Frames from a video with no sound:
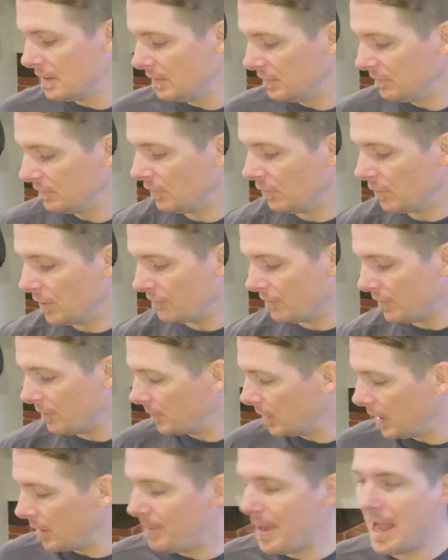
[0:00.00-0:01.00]
So whenever I'm
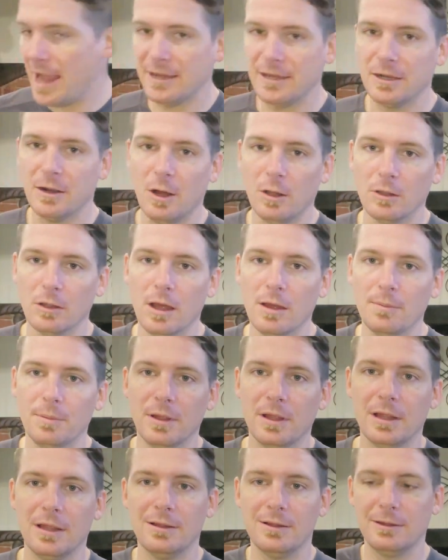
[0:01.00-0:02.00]
going to pack it all
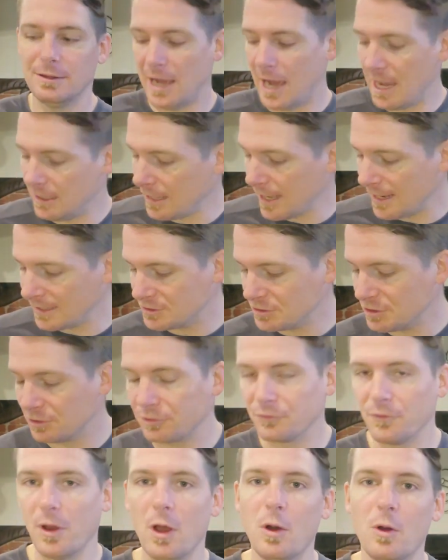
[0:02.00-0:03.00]
up, I like to
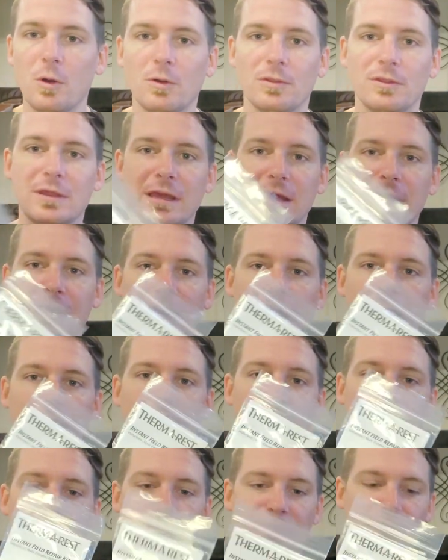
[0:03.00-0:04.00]
throw the
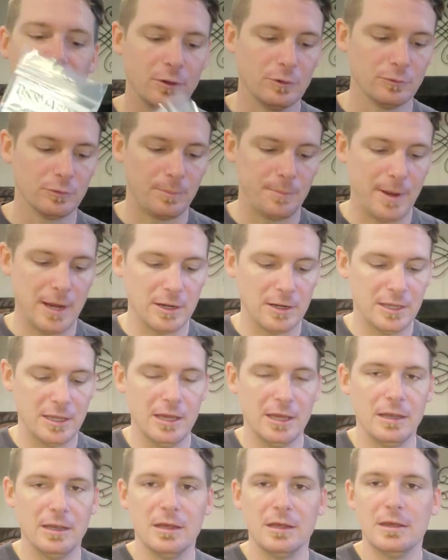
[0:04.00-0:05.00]
field repair
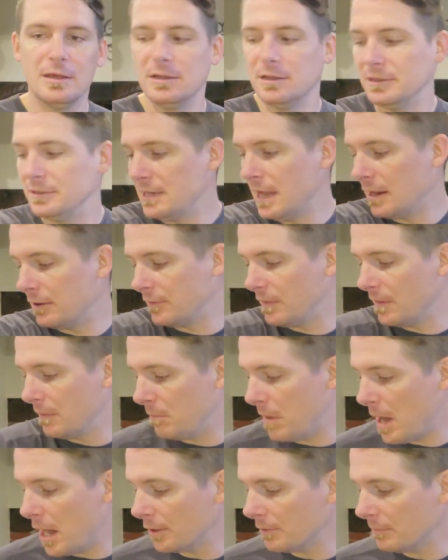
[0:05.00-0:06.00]
kit down in the
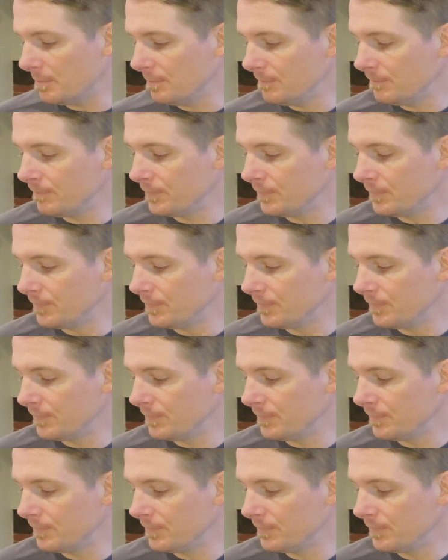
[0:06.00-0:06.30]
bottom.